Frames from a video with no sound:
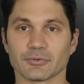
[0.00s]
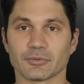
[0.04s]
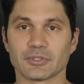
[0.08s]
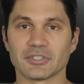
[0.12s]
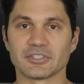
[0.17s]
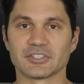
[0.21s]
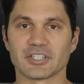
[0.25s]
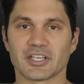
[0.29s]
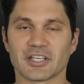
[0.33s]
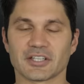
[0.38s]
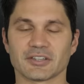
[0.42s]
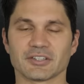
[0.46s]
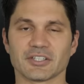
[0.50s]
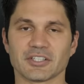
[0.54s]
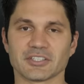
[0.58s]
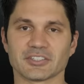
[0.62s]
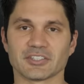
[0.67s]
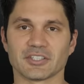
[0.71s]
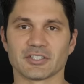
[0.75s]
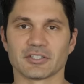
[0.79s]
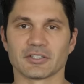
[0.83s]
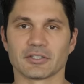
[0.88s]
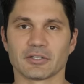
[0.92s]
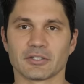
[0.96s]
reset.
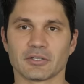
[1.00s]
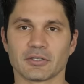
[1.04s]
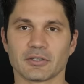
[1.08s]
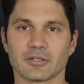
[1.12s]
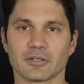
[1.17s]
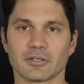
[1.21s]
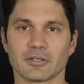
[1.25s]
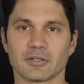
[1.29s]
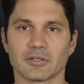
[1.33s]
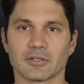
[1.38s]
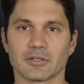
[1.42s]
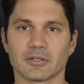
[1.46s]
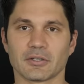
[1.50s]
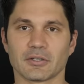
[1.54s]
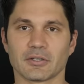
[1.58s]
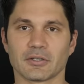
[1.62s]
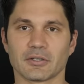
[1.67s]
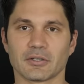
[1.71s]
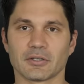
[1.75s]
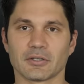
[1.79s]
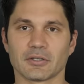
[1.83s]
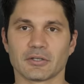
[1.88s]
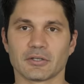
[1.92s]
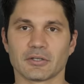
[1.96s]
Listen,
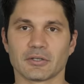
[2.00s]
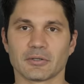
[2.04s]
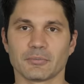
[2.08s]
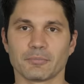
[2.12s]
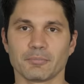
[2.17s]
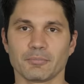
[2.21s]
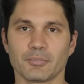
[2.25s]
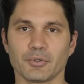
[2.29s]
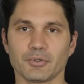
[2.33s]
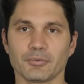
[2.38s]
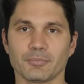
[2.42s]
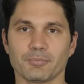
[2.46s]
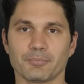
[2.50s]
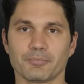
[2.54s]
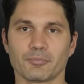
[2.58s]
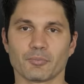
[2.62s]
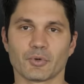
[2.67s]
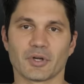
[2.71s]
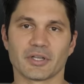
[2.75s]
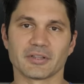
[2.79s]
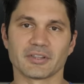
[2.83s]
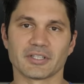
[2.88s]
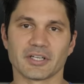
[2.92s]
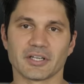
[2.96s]
boop,
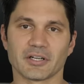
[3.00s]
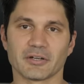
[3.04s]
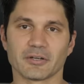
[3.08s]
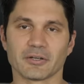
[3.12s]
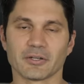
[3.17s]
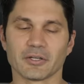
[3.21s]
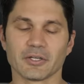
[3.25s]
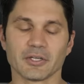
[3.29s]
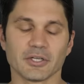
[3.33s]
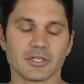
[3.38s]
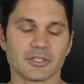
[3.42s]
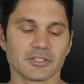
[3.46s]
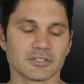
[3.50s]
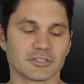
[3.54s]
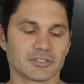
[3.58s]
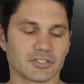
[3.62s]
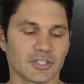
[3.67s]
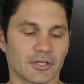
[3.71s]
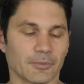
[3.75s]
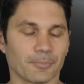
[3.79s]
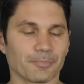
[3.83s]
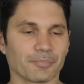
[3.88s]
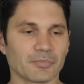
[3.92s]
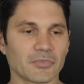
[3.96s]
right there.
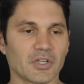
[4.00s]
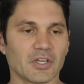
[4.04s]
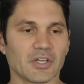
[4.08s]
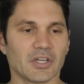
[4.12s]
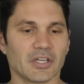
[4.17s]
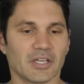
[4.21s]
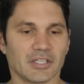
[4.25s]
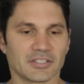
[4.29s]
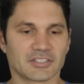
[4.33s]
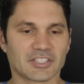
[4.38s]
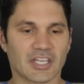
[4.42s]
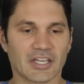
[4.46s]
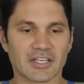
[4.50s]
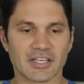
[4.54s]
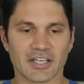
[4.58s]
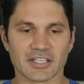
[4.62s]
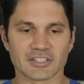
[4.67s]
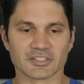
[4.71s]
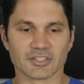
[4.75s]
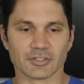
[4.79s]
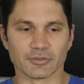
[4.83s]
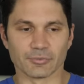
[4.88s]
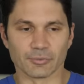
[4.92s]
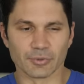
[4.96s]
So it's got an
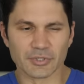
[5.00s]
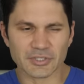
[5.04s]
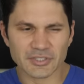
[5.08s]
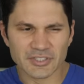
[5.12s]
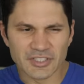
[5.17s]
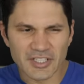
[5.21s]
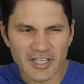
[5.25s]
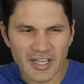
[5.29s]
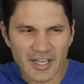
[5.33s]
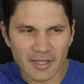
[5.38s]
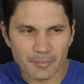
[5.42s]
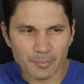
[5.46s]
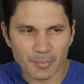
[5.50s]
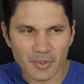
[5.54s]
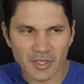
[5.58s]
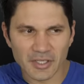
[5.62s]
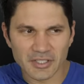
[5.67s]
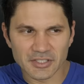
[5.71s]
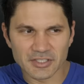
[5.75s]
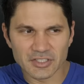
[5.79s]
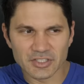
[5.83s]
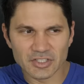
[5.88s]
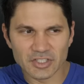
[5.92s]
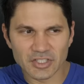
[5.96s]
excellent reset, but
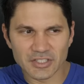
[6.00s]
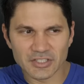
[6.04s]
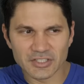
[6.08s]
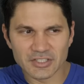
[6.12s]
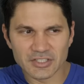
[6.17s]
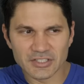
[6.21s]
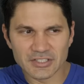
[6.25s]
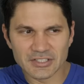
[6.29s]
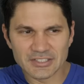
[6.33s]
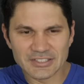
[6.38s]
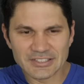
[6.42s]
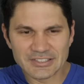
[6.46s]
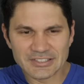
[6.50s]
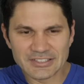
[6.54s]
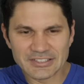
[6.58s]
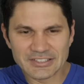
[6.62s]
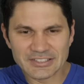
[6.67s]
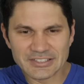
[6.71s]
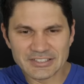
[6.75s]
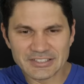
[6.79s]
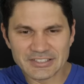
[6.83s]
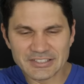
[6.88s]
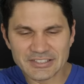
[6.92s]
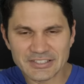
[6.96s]
it's just,
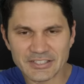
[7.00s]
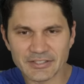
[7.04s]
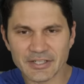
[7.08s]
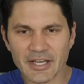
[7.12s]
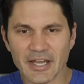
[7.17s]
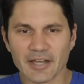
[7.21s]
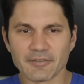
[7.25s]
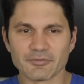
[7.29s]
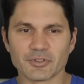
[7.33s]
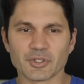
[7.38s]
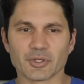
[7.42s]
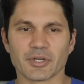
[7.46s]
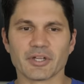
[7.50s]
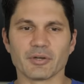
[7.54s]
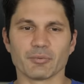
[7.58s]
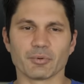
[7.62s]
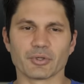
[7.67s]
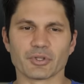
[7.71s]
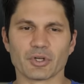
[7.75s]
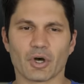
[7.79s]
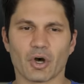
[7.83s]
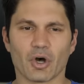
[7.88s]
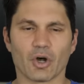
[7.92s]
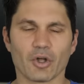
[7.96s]
you're hit
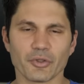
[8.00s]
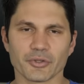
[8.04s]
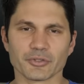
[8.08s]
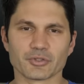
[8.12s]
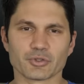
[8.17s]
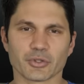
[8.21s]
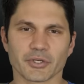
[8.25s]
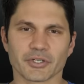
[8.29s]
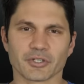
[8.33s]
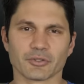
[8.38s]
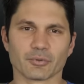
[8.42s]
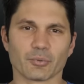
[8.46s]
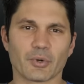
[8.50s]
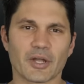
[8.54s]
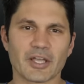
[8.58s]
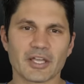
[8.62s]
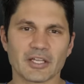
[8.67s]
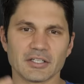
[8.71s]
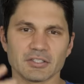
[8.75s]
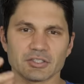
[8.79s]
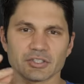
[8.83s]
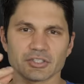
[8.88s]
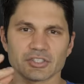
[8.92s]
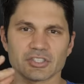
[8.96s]
with all the trigger
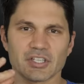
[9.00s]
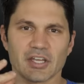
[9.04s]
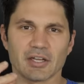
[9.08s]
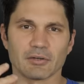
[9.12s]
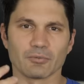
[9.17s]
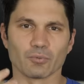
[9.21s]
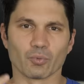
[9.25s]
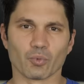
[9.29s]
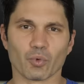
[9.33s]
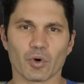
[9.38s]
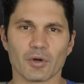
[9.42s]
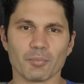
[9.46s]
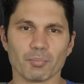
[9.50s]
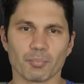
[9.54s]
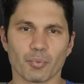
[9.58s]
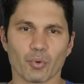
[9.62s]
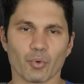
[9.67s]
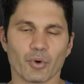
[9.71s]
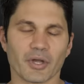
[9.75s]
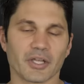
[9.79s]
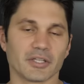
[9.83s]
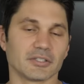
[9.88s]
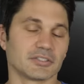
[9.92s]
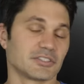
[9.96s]
weight just at one
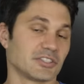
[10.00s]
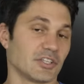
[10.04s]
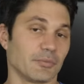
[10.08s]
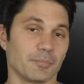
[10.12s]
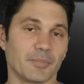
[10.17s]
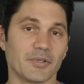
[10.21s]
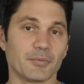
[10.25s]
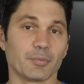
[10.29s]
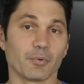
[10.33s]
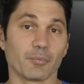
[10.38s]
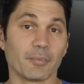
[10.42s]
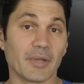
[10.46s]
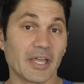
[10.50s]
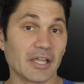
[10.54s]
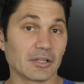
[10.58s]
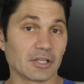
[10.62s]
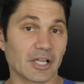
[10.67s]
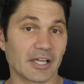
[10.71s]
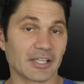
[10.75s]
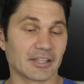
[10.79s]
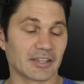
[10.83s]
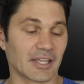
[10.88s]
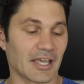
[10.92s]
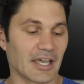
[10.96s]
point. Some people may
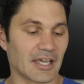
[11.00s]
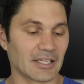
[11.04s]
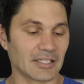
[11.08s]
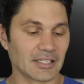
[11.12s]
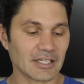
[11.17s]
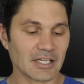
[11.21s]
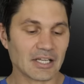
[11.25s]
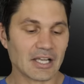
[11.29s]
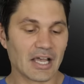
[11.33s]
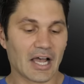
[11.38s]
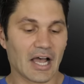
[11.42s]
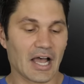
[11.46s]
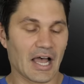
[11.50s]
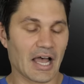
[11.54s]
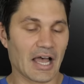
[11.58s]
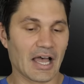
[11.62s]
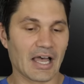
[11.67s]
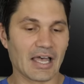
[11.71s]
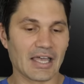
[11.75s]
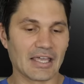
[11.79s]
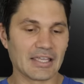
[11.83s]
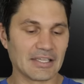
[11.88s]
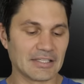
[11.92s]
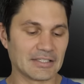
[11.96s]
like that,
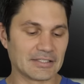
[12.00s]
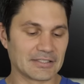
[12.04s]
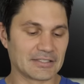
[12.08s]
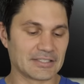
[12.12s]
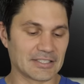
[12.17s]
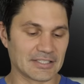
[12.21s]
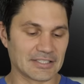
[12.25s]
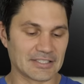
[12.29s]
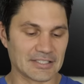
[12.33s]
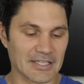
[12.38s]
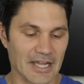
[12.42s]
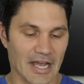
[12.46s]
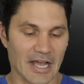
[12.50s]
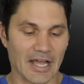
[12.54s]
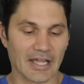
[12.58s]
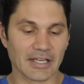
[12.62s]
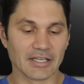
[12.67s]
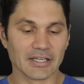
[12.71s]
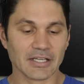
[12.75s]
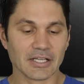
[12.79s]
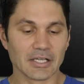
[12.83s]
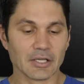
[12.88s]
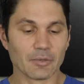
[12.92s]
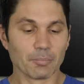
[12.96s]
I did
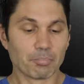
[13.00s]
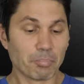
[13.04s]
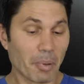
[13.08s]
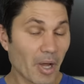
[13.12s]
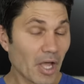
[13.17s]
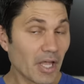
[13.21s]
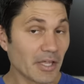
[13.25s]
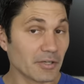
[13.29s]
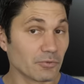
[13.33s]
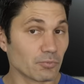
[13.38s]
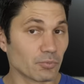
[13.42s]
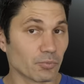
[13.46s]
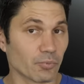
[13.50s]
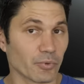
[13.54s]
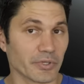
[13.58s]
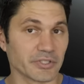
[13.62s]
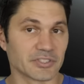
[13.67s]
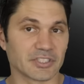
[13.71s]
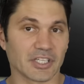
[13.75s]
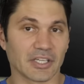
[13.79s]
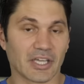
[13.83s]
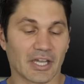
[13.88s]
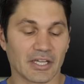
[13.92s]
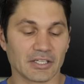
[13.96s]
not. But
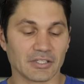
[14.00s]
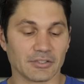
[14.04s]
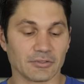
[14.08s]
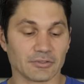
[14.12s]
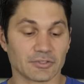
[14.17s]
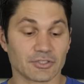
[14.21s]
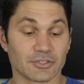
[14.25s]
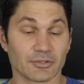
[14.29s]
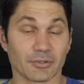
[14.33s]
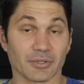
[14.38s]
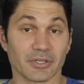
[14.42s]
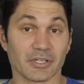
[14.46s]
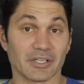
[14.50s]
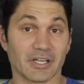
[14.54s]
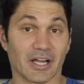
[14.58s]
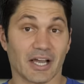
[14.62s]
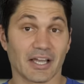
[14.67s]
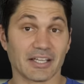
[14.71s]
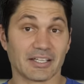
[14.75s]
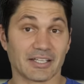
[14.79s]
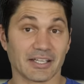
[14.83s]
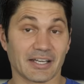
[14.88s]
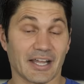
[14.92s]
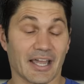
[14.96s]
once I got used to it,
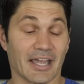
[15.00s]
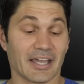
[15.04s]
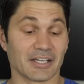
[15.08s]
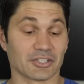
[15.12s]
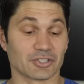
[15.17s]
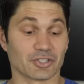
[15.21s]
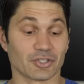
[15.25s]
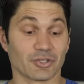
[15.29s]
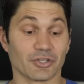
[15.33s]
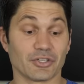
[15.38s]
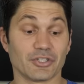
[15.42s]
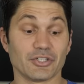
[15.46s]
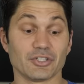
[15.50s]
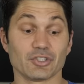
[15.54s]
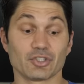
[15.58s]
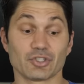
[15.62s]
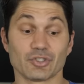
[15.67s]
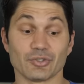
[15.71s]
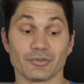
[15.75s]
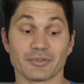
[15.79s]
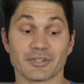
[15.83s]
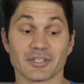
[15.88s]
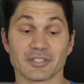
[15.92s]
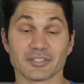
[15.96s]
I could actually
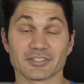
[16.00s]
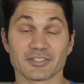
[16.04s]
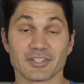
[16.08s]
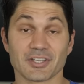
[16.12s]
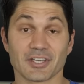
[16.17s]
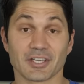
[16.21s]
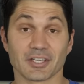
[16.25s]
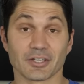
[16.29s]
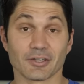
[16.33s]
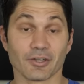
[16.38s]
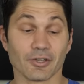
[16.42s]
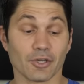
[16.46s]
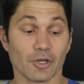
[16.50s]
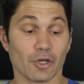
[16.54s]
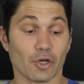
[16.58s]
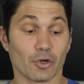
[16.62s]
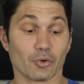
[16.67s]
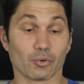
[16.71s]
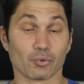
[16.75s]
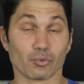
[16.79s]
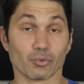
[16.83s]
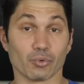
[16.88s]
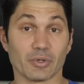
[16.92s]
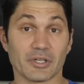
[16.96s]
shoot this thing
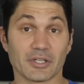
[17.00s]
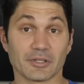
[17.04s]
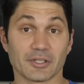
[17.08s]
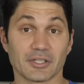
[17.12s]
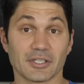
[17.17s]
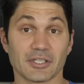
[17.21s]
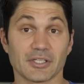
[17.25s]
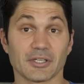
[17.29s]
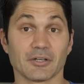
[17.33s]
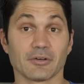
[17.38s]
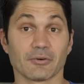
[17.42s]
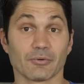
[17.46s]
really